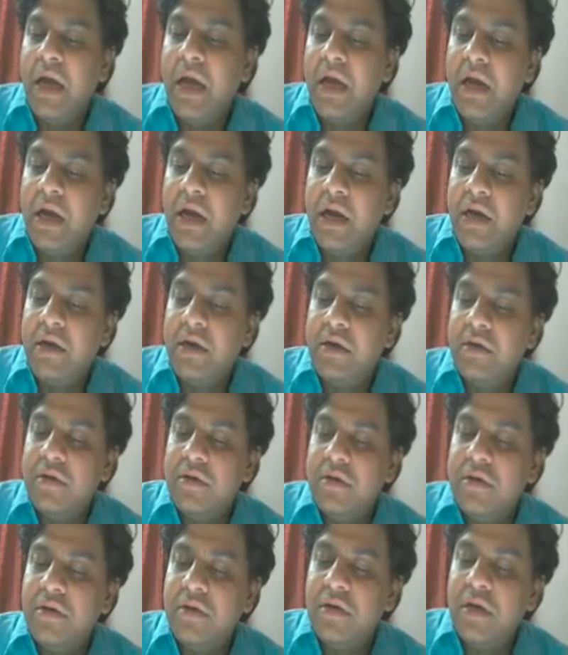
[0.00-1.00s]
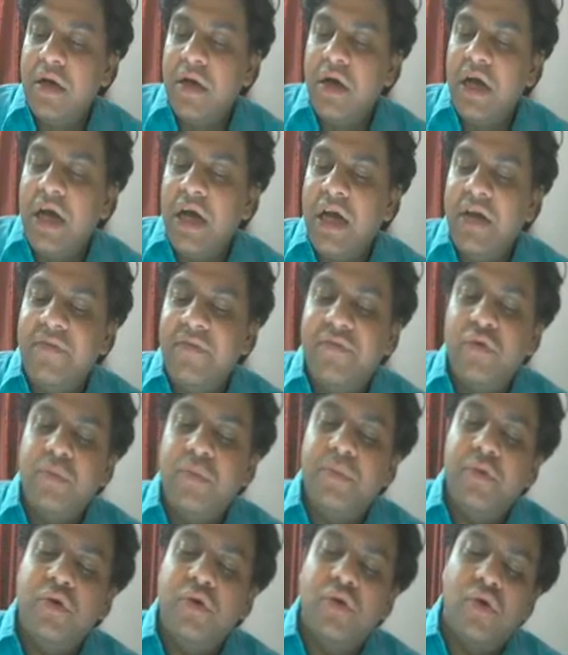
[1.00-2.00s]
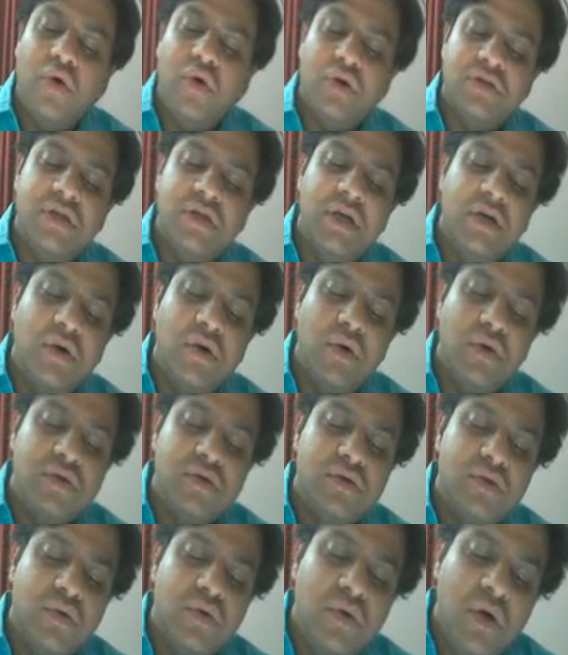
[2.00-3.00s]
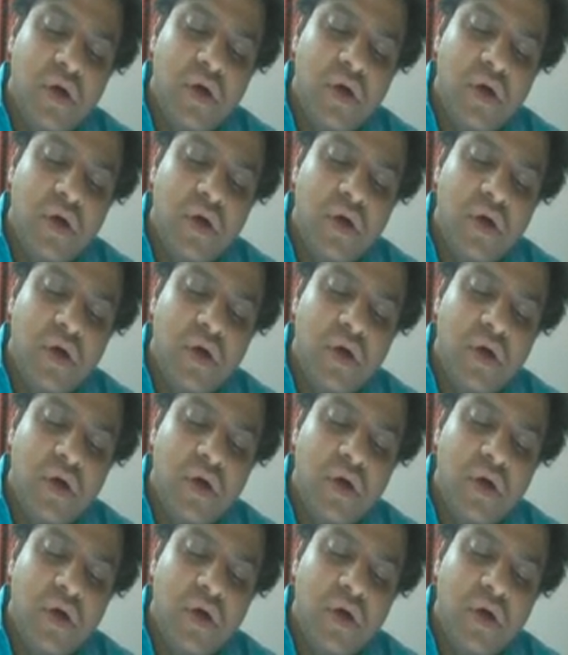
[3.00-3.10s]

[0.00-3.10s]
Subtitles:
And now I have to put cos theta also.